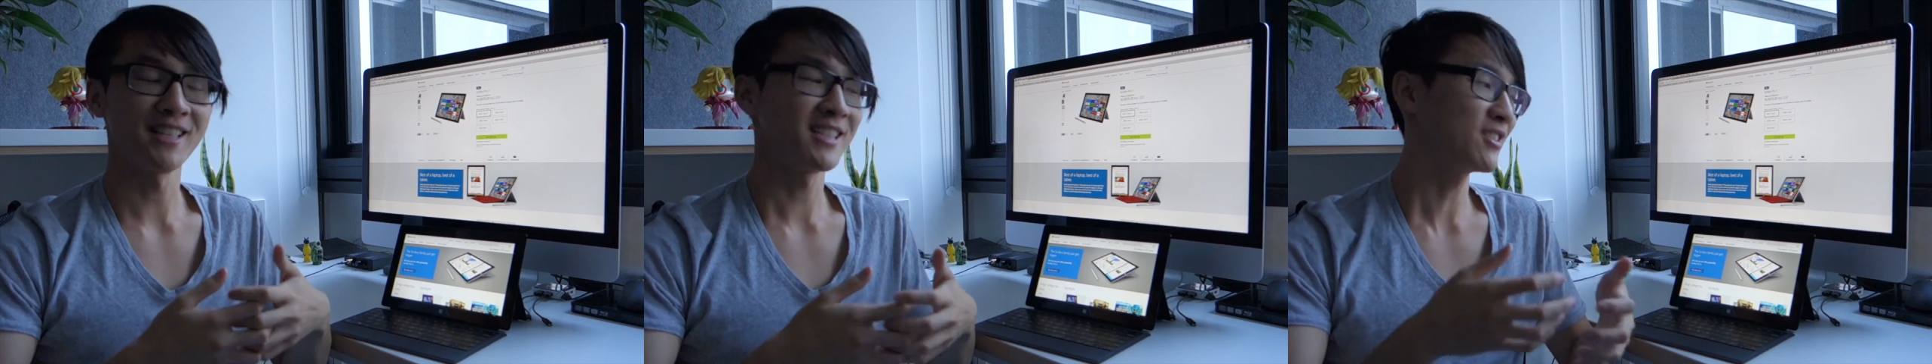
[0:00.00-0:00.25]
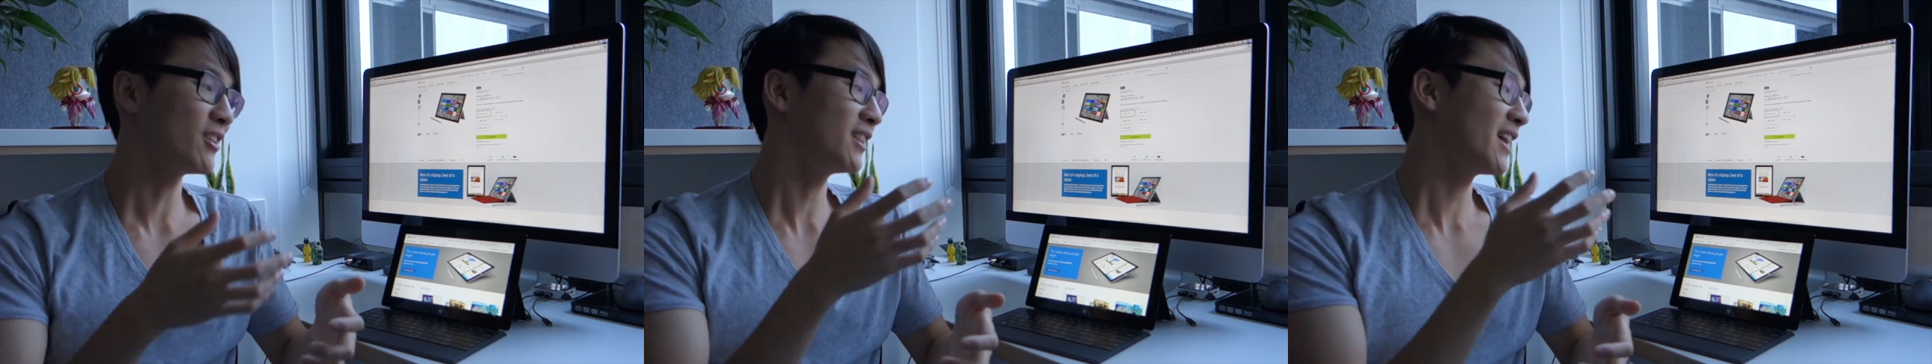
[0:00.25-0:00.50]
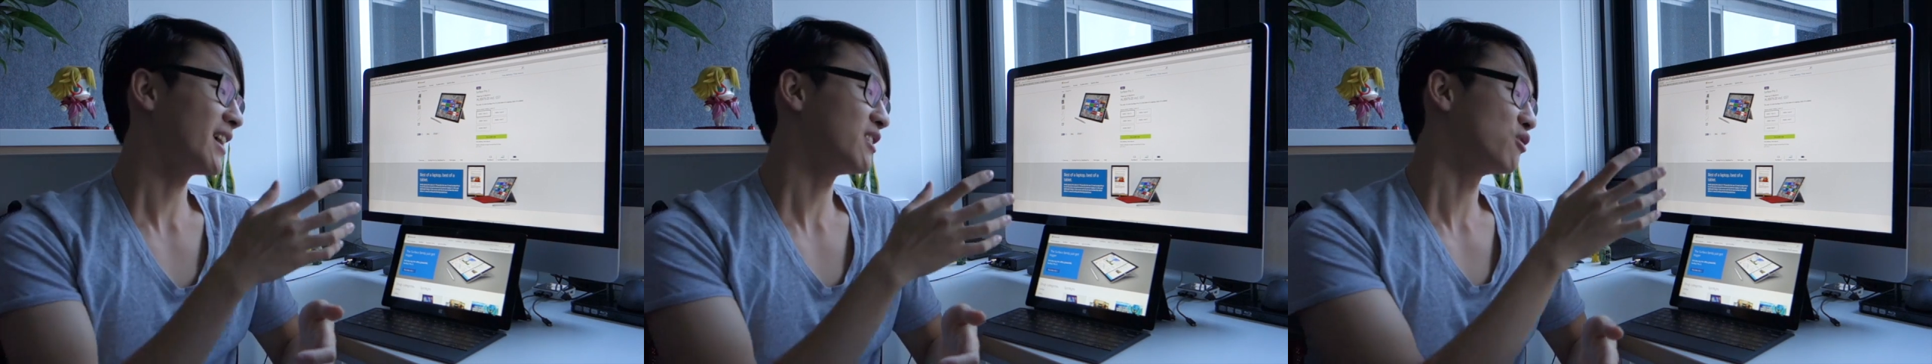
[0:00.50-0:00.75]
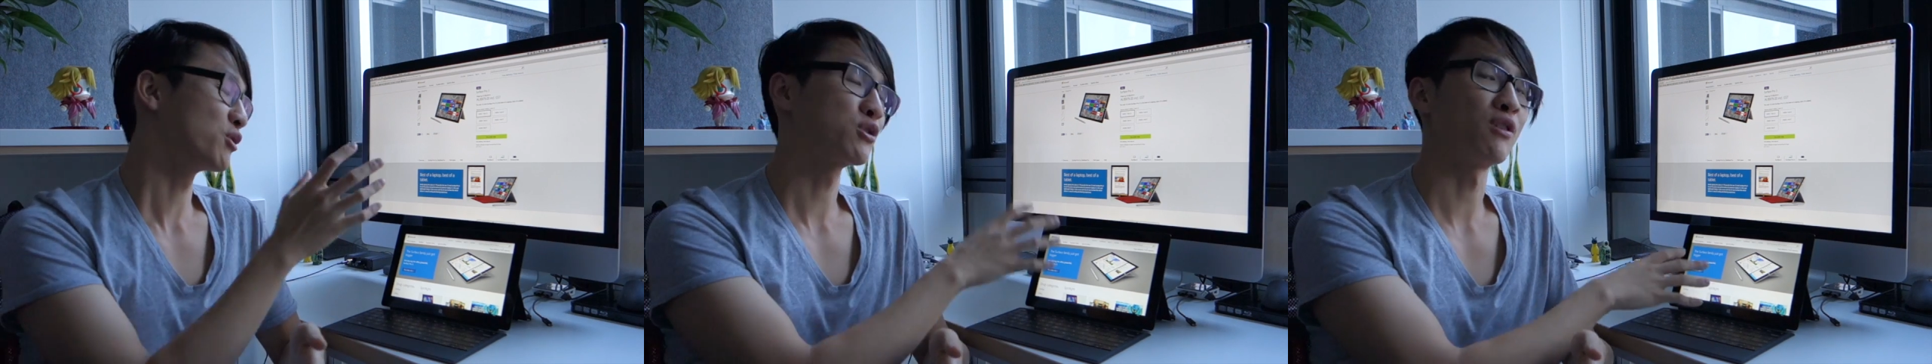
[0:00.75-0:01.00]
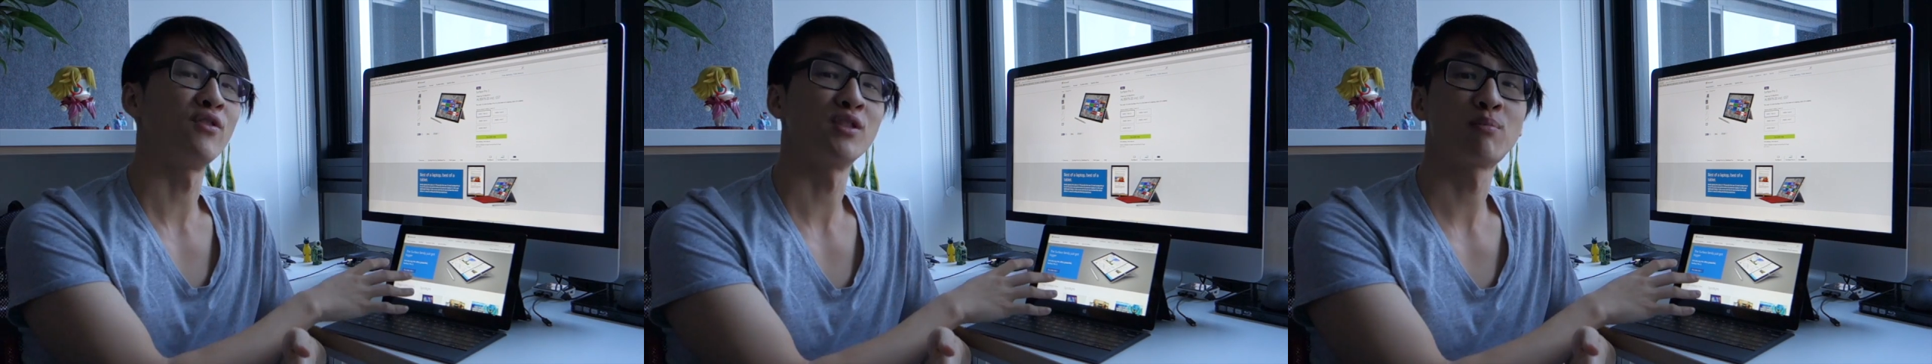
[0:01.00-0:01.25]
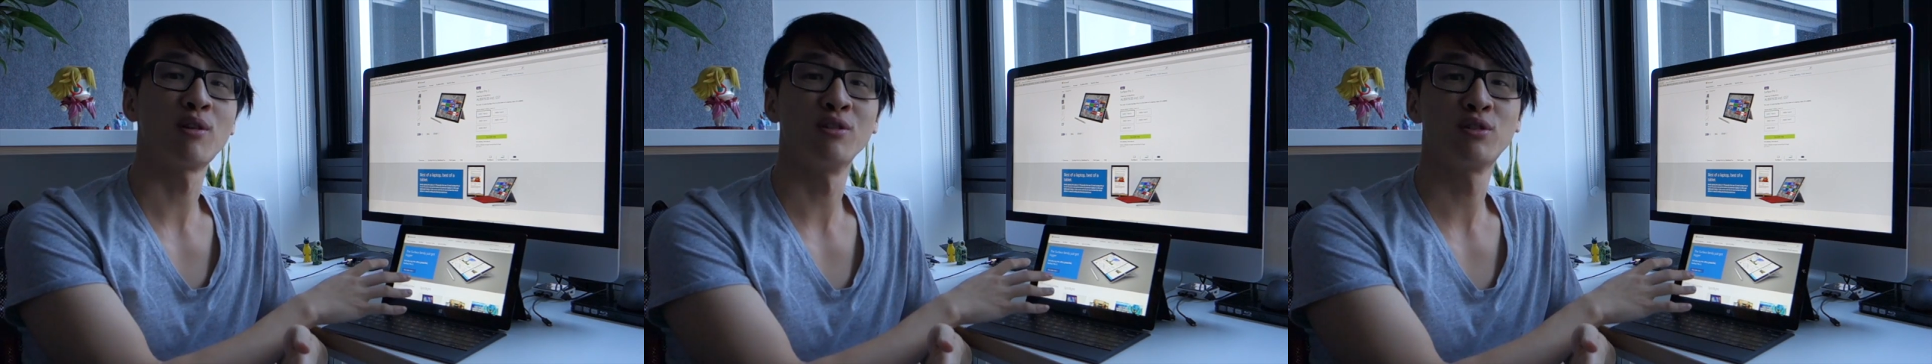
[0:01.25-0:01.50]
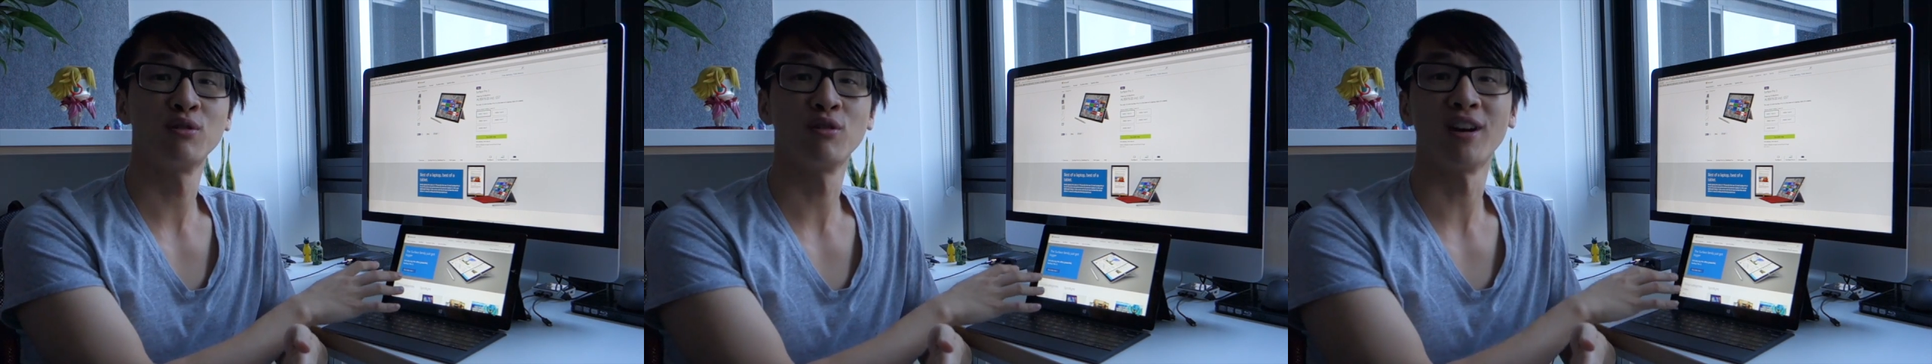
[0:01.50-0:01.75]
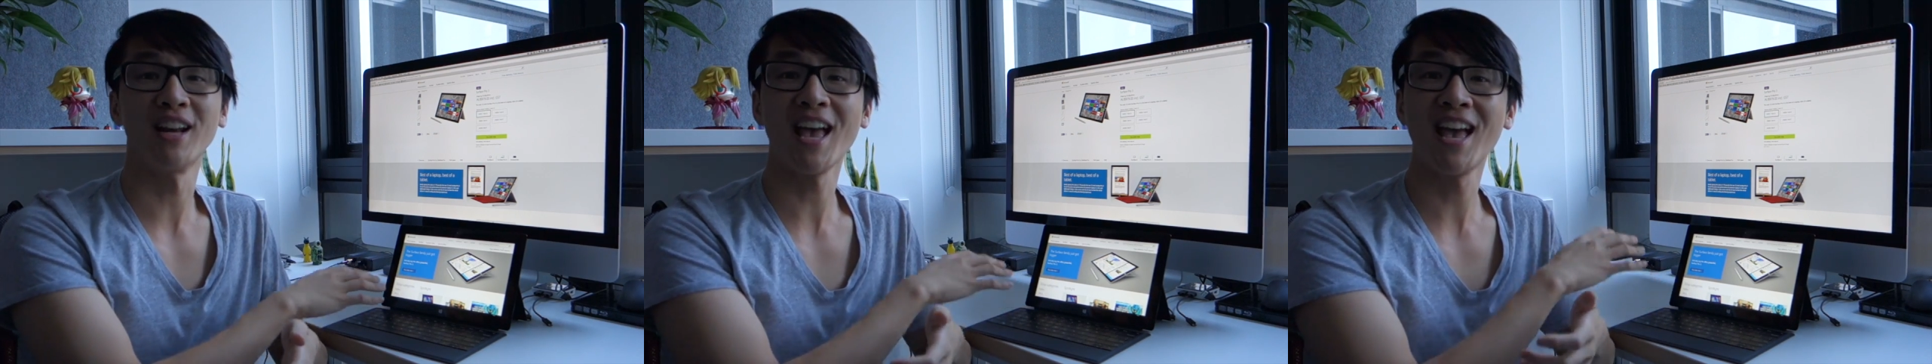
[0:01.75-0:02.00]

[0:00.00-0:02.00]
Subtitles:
it's not like your Surface Pro 2 got